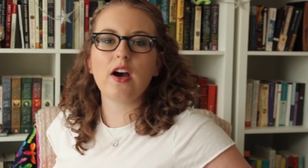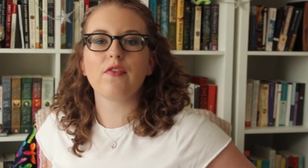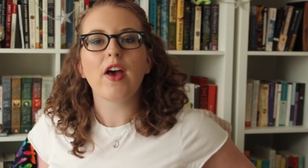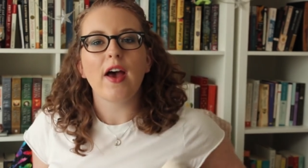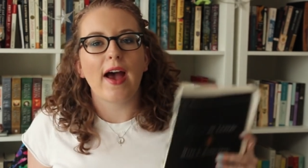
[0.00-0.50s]

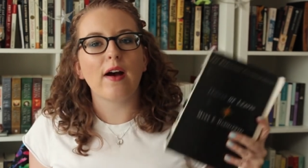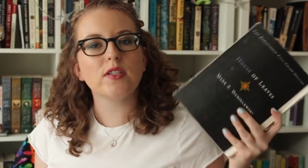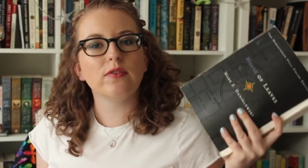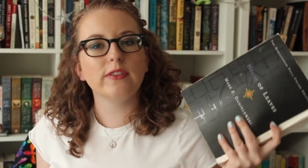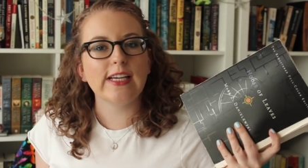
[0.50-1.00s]
of
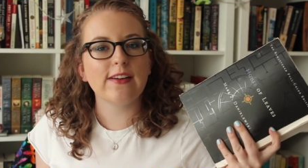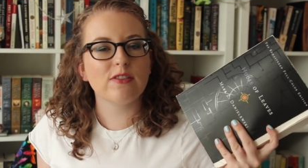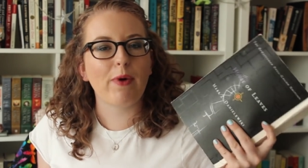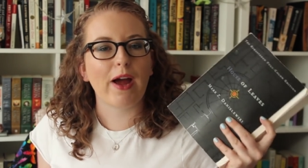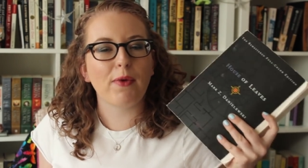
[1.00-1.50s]
House of
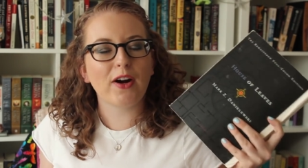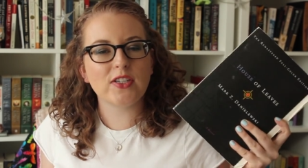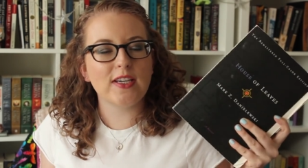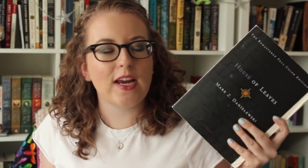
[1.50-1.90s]
Leaves by Mark Z.